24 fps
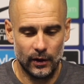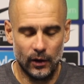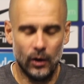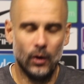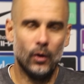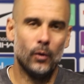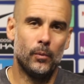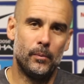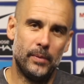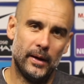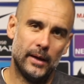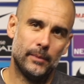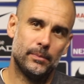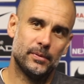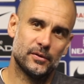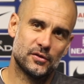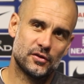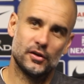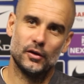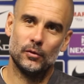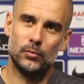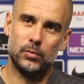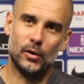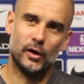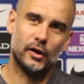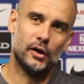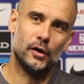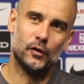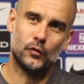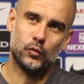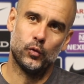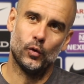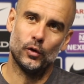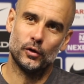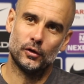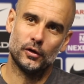oh, Pep still
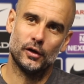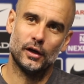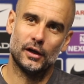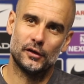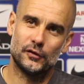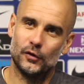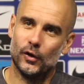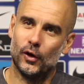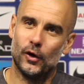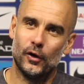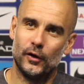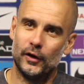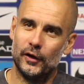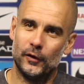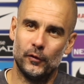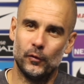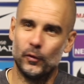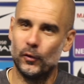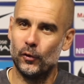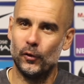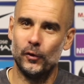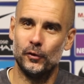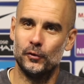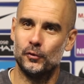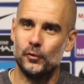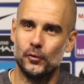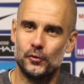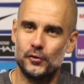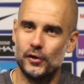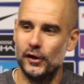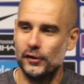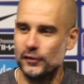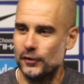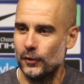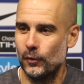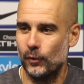believes what he has done and we're going to
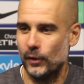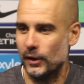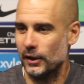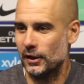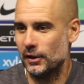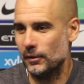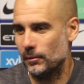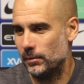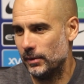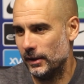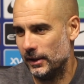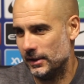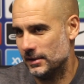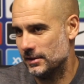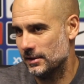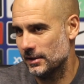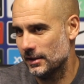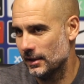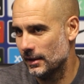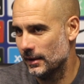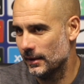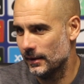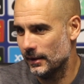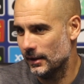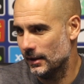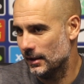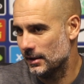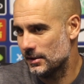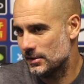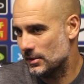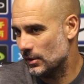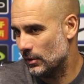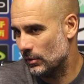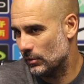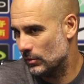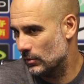change the way he plays.
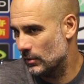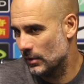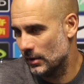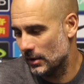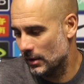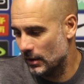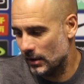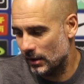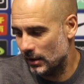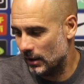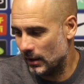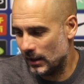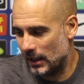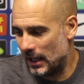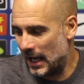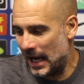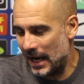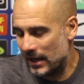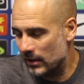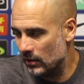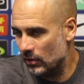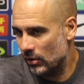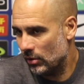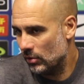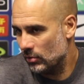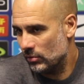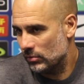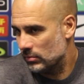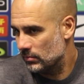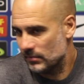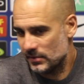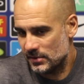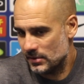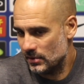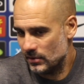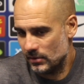So I know.
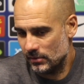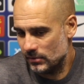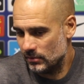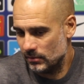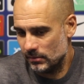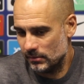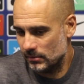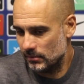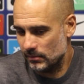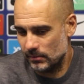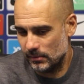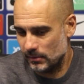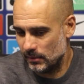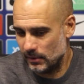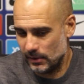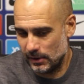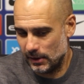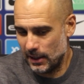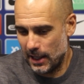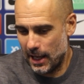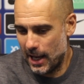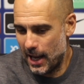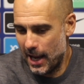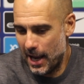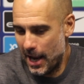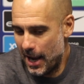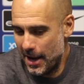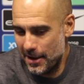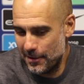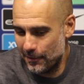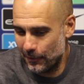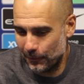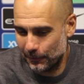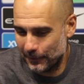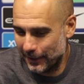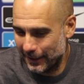So I
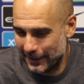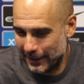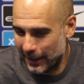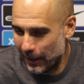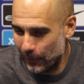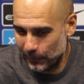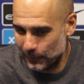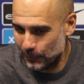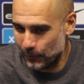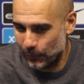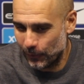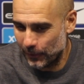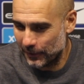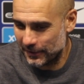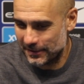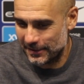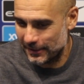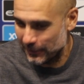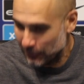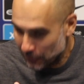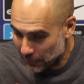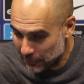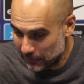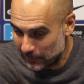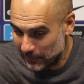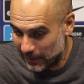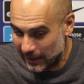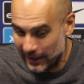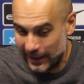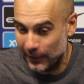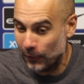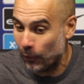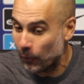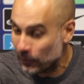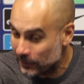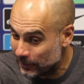know that how it works. Not me,
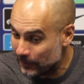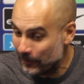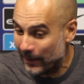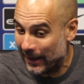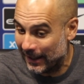and all the